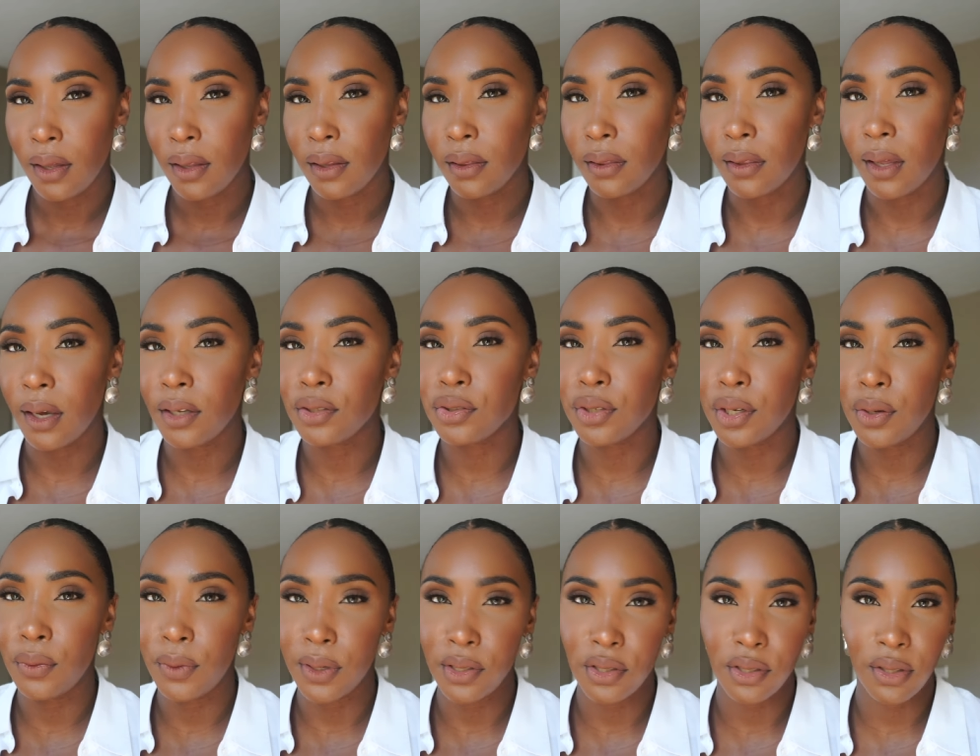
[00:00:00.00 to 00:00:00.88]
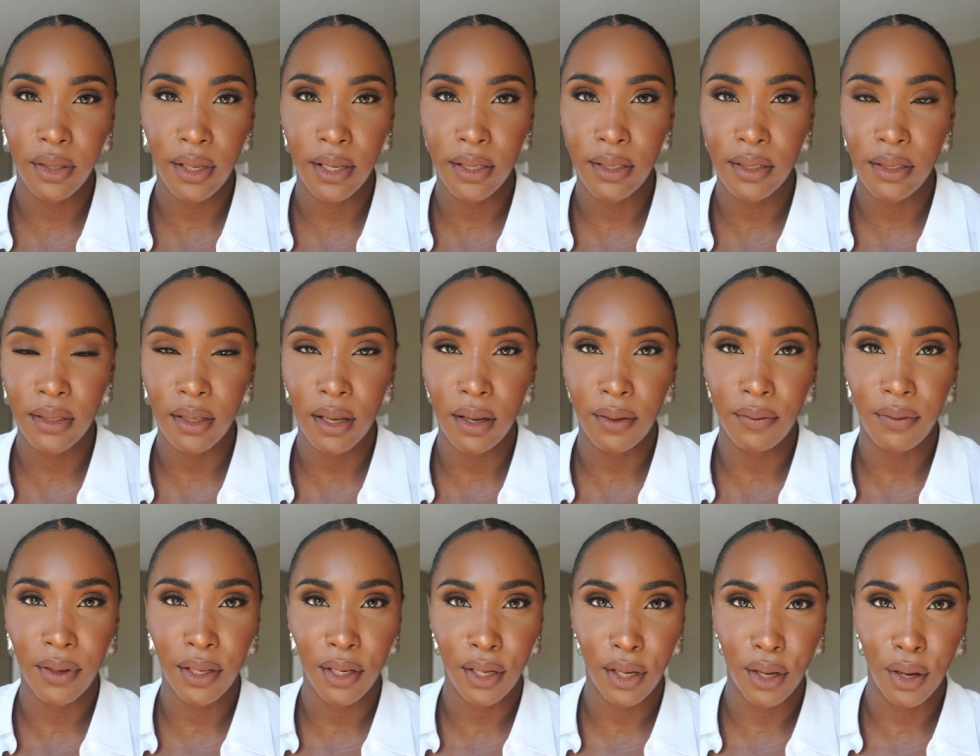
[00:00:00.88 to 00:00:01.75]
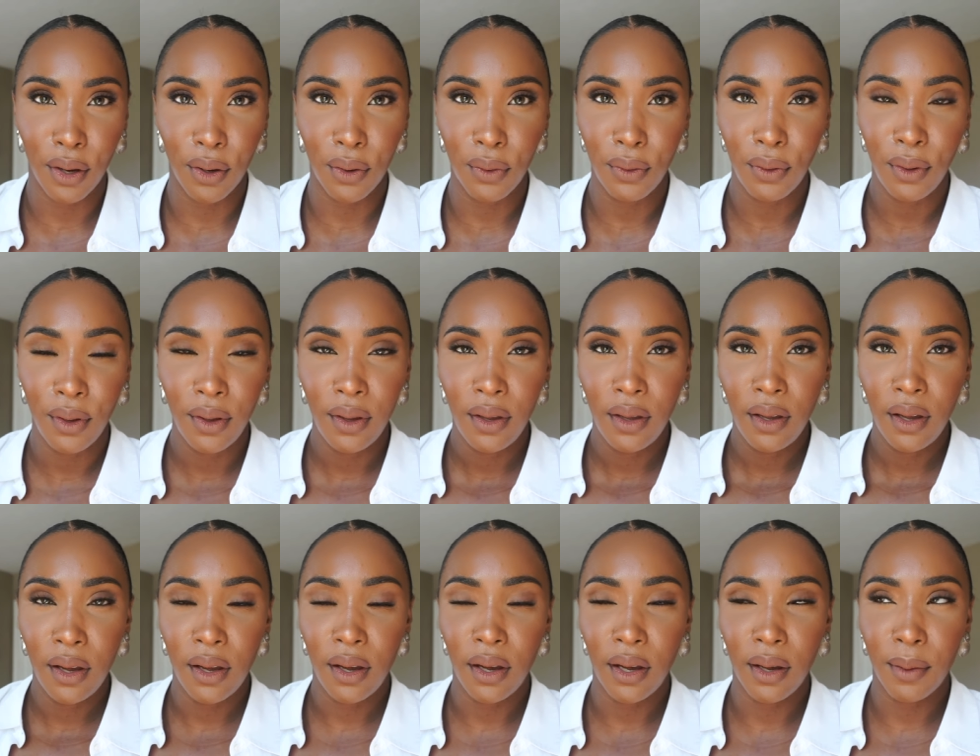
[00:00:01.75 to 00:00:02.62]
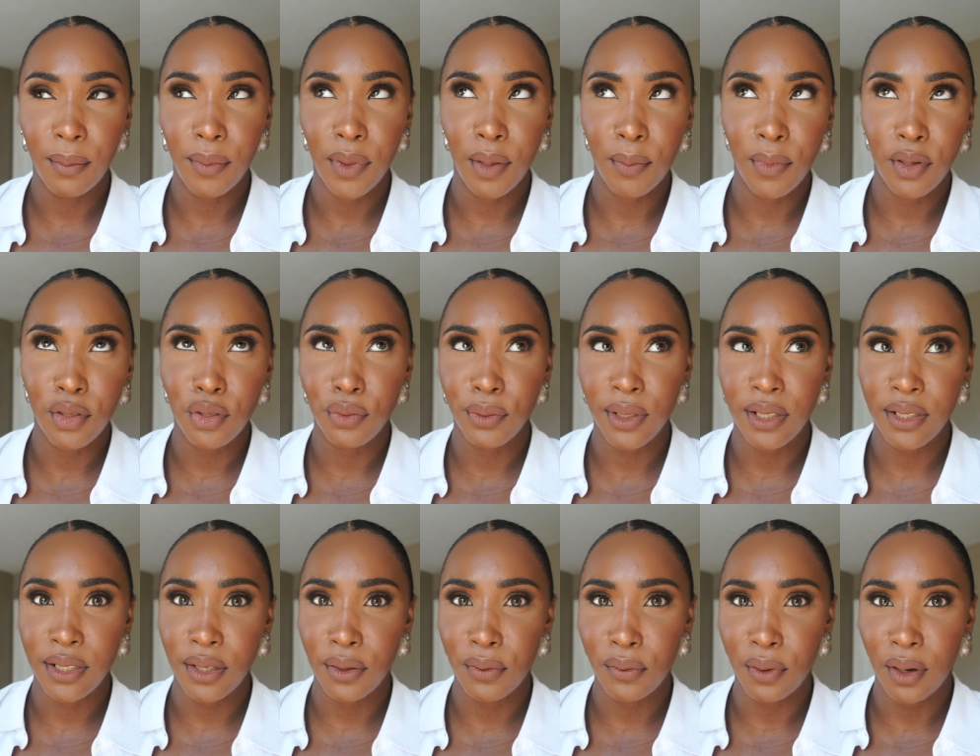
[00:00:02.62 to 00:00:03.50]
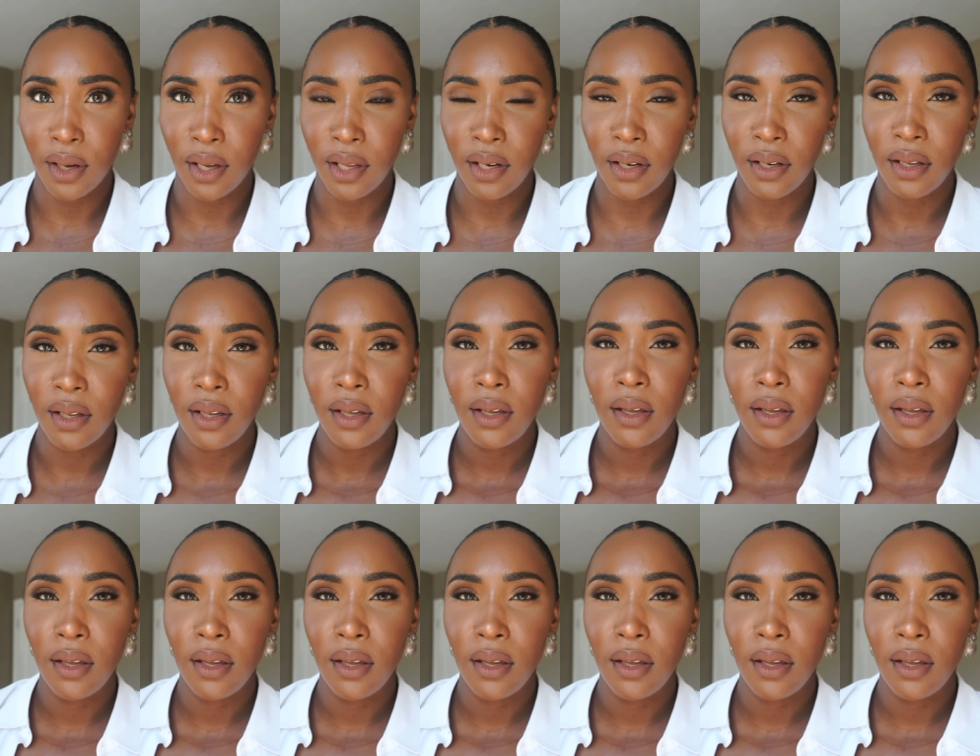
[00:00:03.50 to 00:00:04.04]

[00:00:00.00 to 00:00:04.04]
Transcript: luxury wish list video um, the most recent one